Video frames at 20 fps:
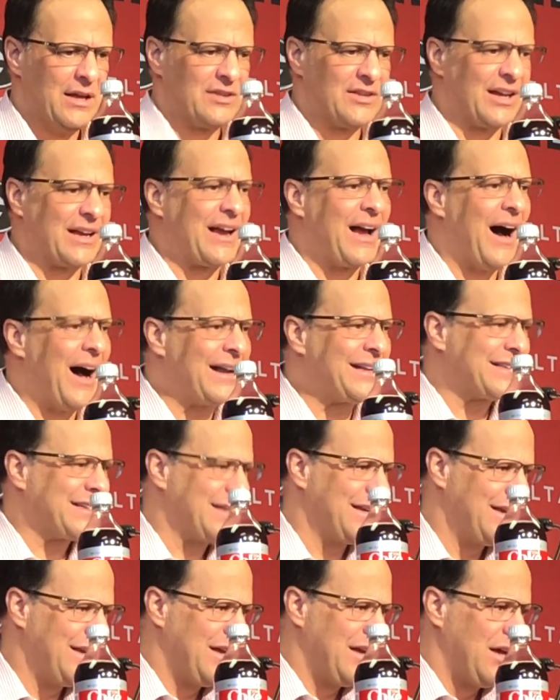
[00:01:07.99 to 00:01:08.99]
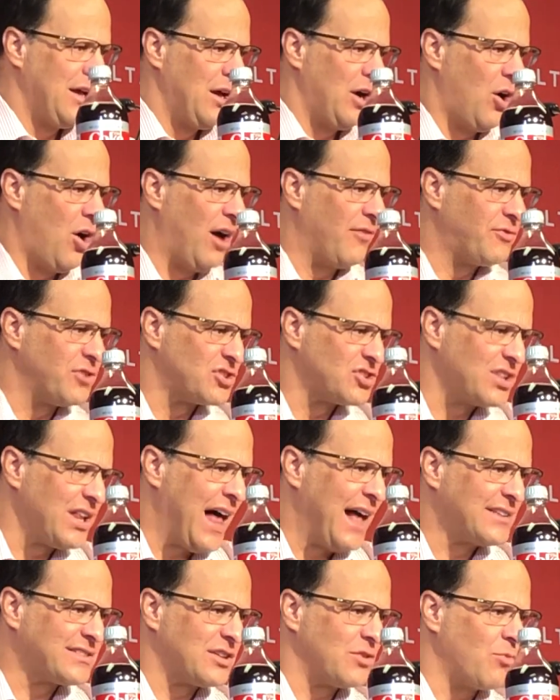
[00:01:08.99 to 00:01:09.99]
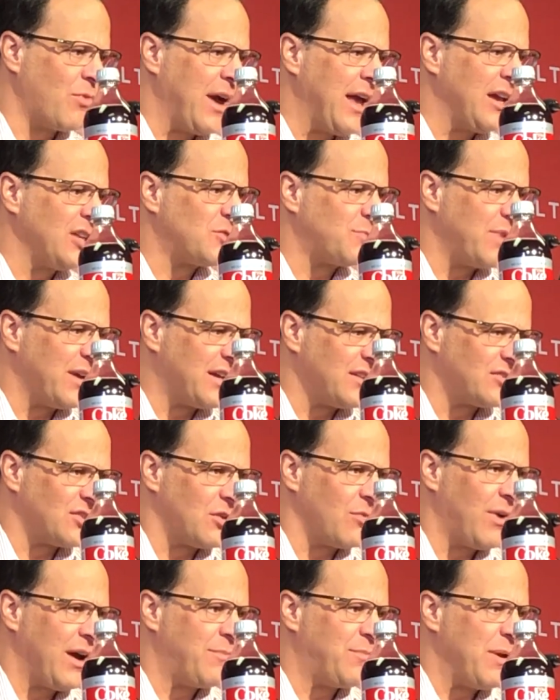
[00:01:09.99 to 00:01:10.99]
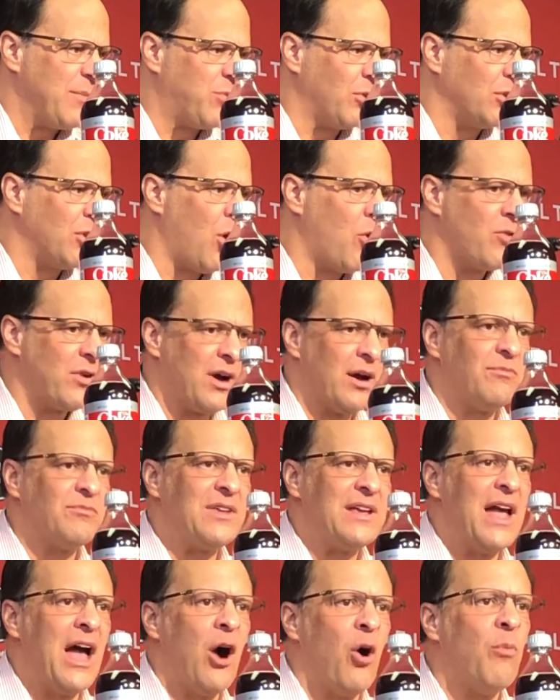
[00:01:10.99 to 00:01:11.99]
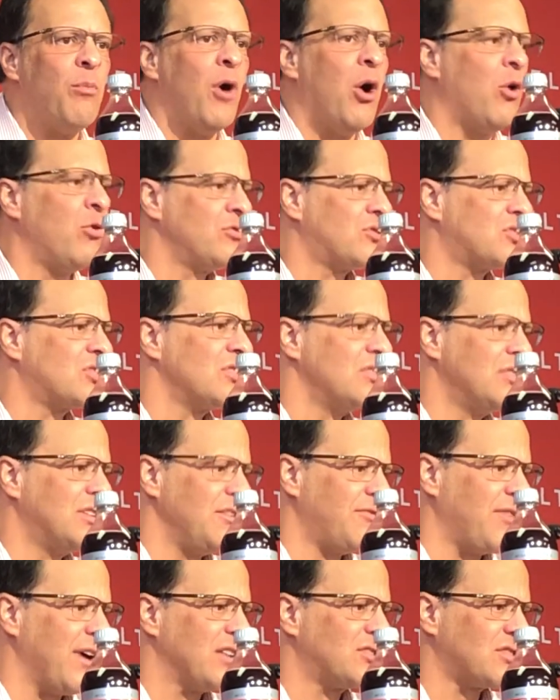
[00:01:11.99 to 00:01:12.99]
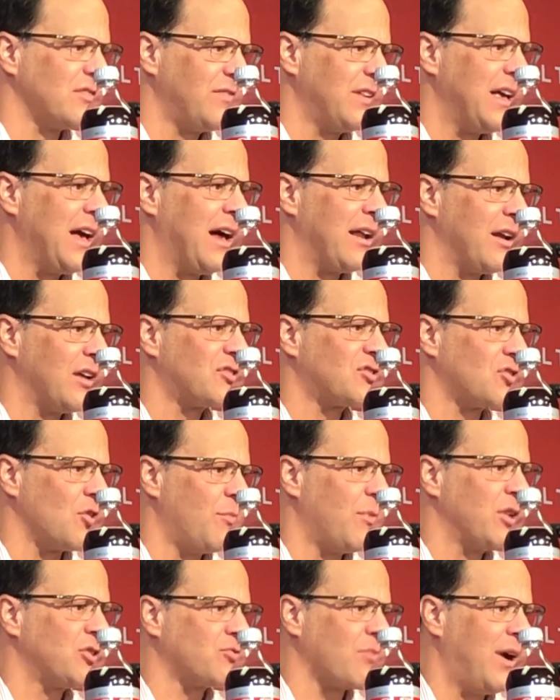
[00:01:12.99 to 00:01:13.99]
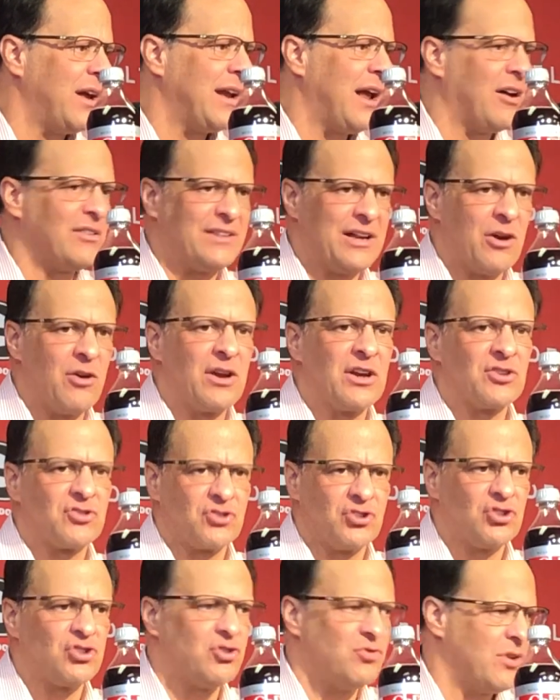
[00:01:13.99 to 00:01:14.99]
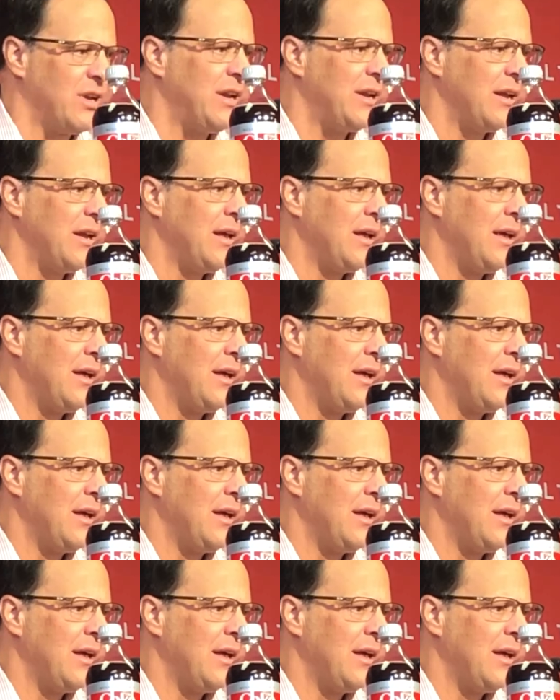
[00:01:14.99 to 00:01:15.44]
to cut off the slots and wings because of the way people load up the elbows defensively on us so much right now, daring us to shoot it